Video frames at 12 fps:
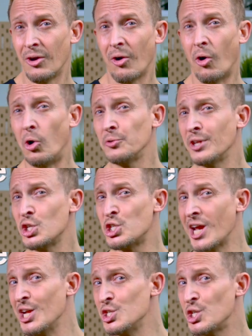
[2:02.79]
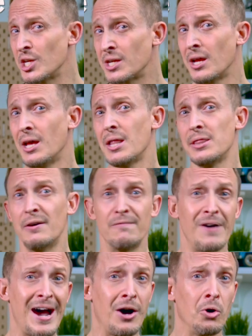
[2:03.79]
only changing the
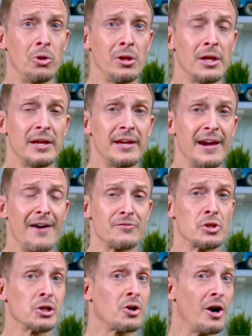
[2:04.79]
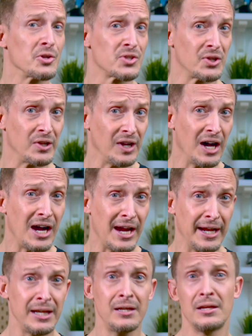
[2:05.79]
vowel after the consonant
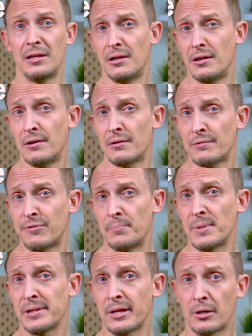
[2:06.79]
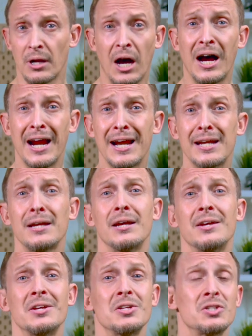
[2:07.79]
I from the letter I
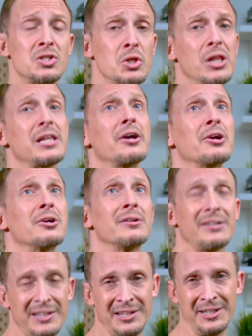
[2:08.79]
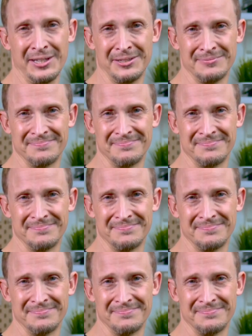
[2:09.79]
to the letter E.